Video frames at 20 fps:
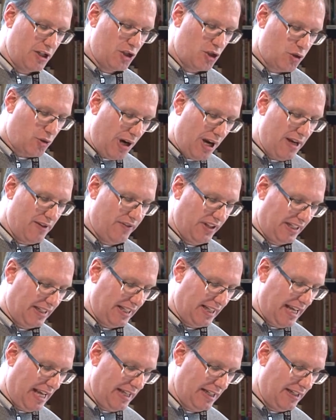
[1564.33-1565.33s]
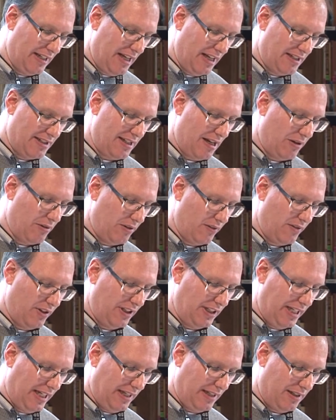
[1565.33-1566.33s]
driving the Canaanites out of the
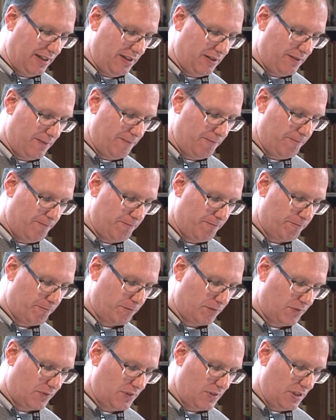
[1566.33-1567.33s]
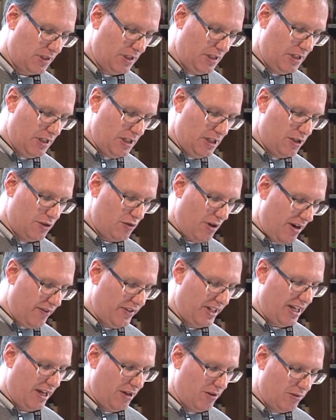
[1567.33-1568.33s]
land.
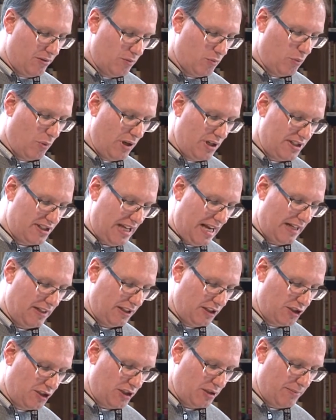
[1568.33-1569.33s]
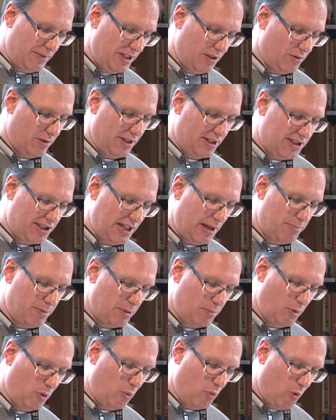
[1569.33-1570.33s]
Driving out was a legitimate or
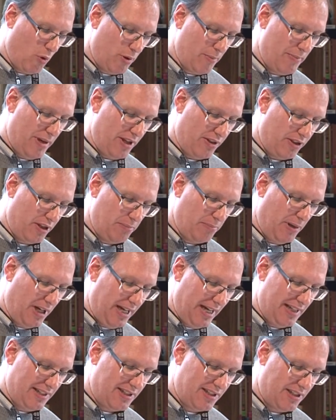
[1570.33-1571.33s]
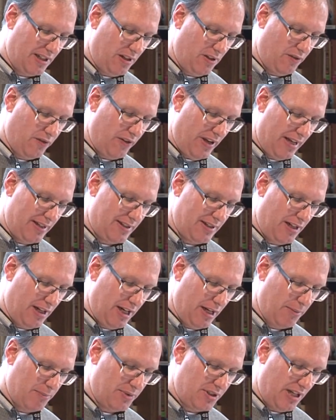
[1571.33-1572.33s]
acceptable war method by itself at
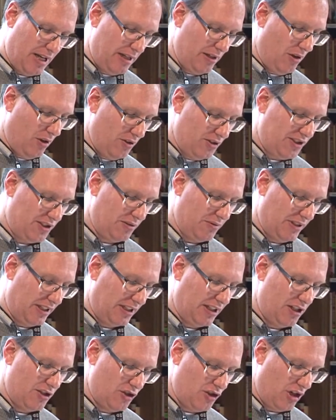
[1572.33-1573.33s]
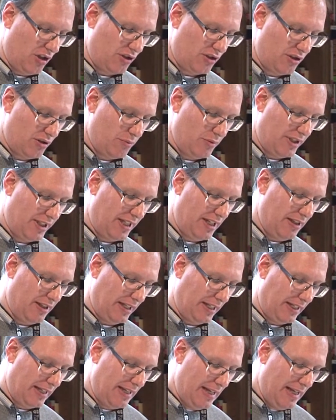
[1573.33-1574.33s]
times and also in conjunction with killing.